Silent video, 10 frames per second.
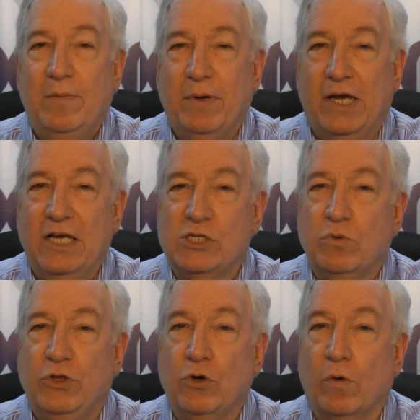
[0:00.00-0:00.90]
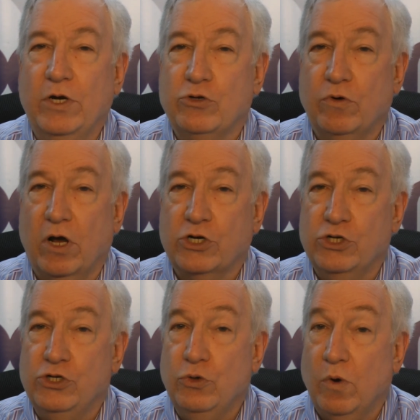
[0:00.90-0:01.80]
It begins with your
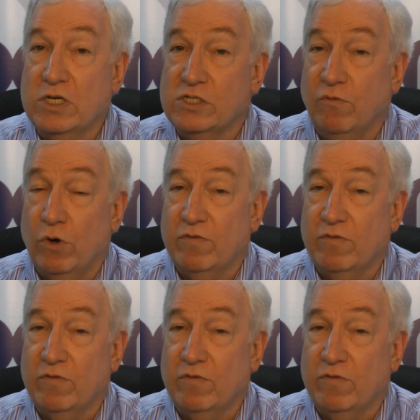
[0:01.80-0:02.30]
introduction to us of